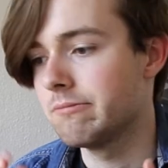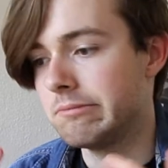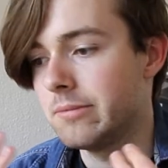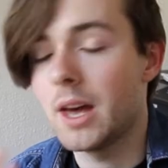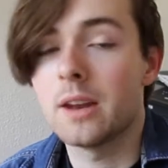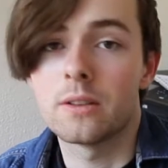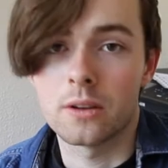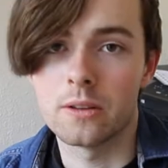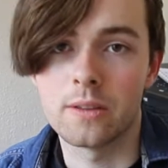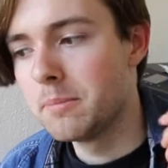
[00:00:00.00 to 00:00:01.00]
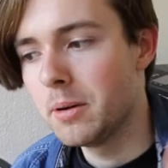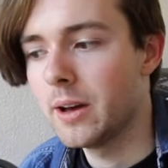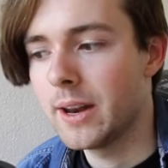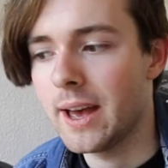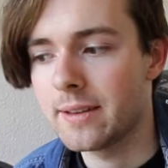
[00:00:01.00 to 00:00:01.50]
that is a good thing.
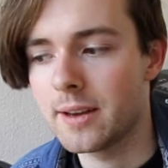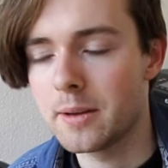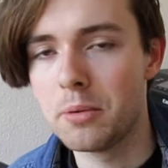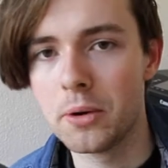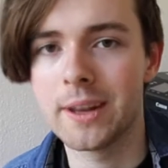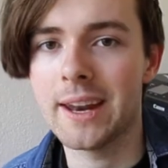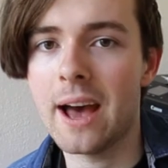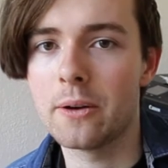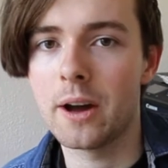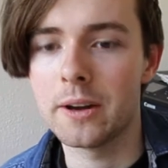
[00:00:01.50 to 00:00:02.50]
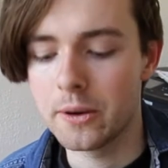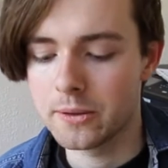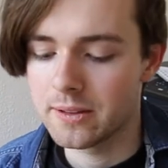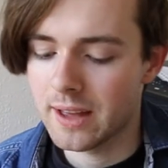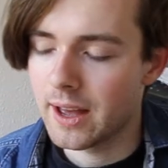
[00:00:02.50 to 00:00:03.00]
But as I pointed out, I
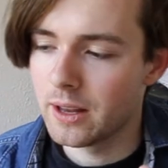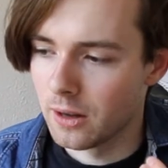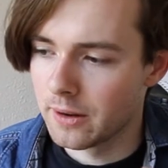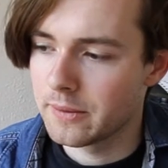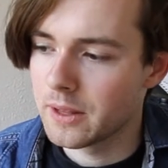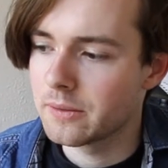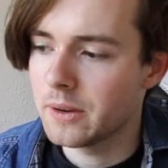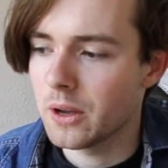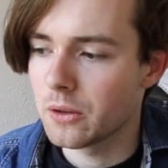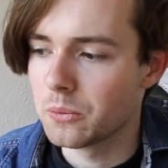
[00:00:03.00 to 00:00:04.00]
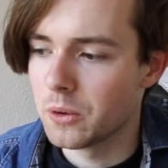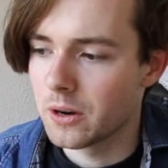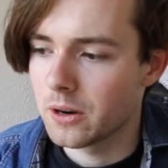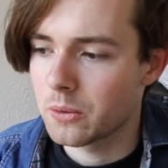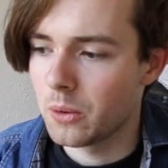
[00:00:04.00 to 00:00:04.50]
noticed that a lot of these videos
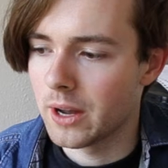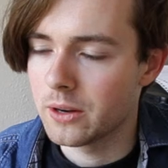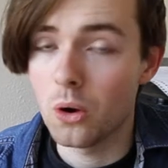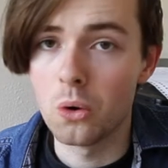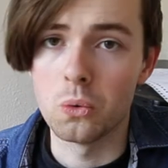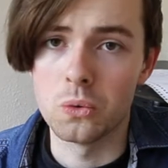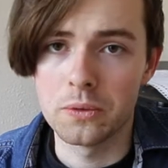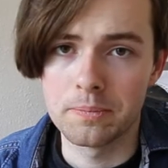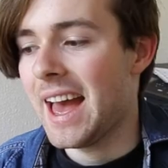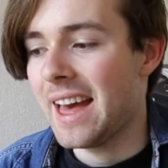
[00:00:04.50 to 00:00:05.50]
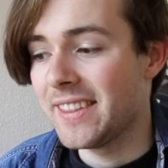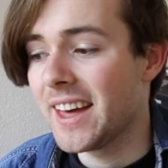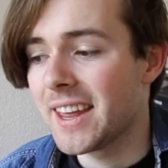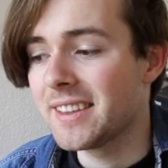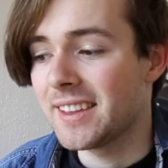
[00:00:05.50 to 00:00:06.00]
were quite old. And
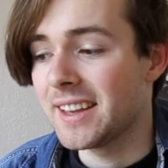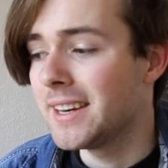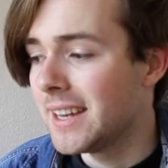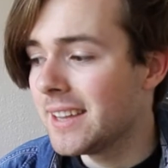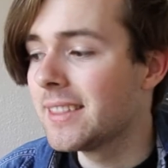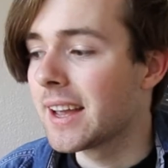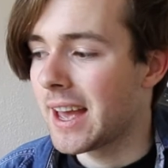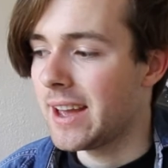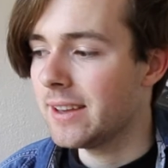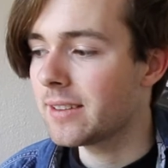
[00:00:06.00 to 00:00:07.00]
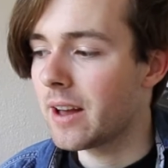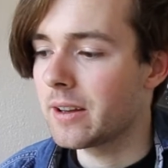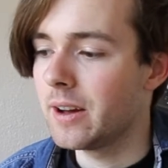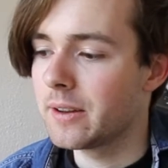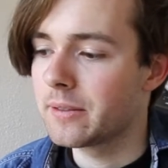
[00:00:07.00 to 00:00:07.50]
that is indeed the case. I
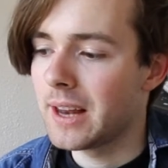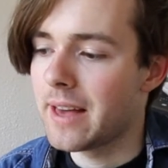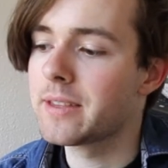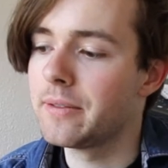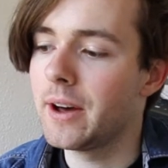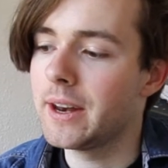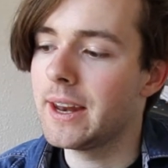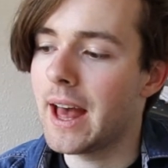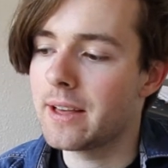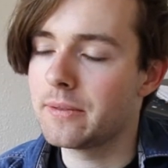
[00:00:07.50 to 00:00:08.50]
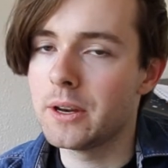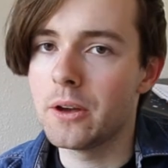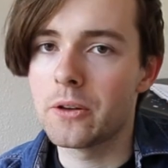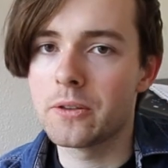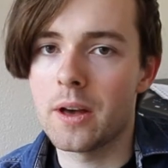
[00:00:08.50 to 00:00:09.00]
kind of classified it as videos